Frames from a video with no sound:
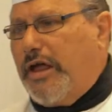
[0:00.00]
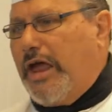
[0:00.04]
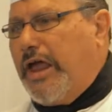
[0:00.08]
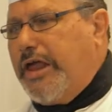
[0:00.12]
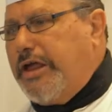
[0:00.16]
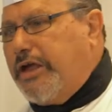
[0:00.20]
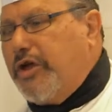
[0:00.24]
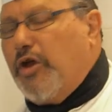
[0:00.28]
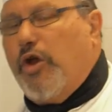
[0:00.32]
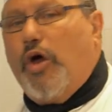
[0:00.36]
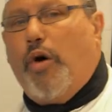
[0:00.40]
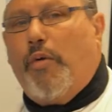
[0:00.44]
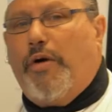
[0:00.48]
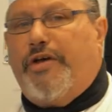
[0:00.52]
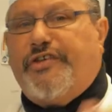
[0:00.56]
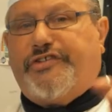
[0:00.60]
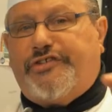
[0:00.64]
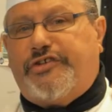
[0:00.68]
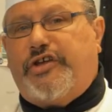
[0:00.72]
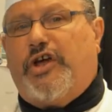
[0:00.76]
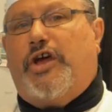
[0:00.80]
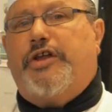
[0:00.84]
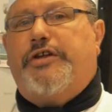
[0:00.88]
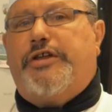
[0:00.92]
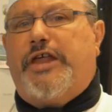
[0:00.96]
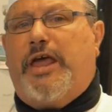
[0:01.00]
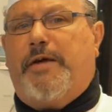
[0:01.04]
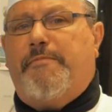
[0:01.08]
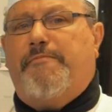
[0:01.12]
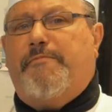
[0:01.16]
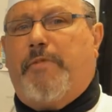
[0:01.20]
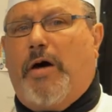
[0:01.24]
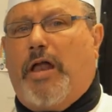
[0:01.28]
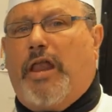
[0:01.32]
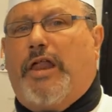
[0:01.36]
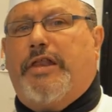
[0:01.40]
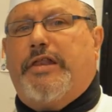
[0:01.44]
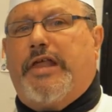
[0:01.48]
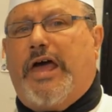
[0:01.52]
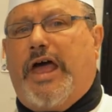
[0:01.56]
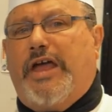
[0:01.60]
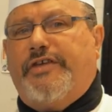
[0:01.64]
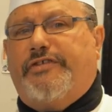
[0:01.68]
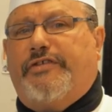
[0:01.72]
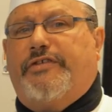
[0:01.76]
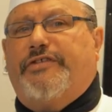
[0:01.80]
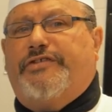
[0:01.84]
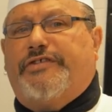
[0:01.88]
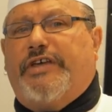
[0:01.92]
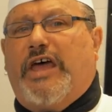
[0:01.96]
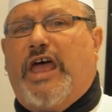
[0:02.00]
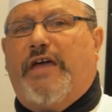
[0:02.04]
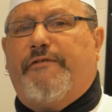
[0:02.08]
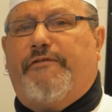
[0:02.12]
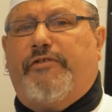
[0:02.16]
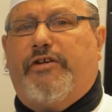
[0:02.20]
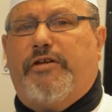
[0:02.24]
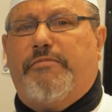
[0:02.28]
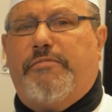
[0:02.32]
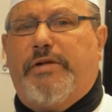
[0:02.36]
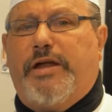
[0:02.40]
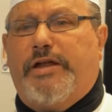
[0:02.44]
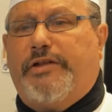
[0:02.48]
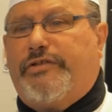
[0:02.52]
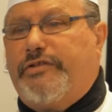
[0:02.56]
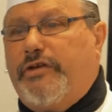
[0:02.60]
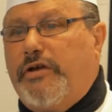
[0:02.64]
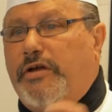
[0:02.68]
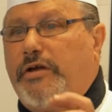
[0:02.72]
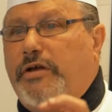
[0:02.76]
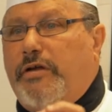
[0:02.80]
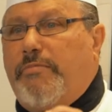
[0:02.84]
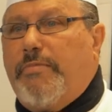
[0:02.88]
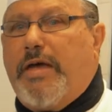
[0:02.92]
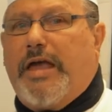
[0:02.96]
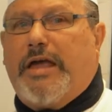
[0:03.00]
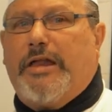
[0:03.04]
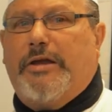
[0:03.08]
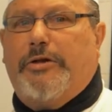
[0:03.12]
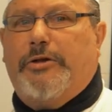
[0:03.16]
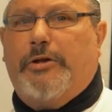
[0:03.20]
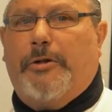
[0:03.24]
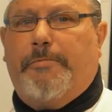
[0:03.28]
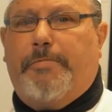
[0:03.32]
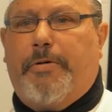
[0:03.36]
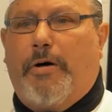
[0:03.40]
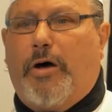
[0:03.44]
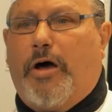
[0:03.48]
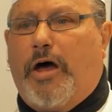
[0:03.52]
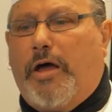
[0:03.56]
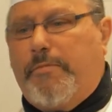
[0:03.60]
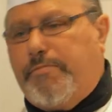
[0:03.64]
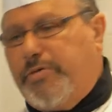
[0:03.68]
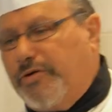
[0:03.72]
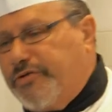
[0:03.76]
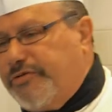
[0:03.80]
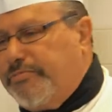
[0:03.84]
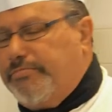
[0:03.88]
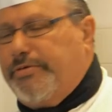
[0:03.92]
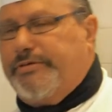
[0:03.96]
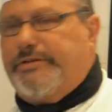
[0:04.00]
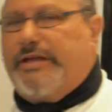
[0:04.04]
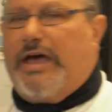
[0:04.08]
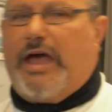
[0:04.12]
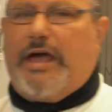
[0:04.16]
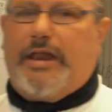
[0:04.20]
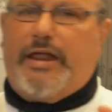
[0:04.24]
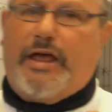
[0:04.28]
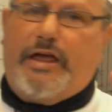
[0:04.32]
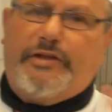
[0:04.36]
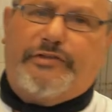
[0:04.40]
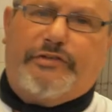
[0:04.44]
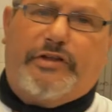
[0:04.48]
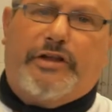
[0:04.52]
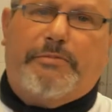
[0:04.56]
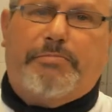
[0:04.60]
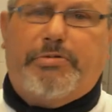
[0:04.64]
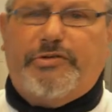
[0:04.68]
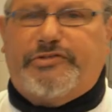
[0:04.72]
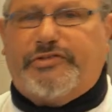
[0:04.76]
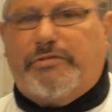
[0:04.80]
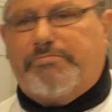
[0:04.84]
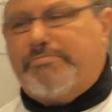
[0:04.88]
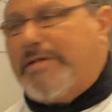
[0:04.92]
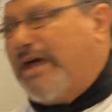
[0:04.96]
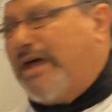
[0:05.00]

You can always turn down bolognese and savoury mince, make a little pie, put some potatoes in it, put some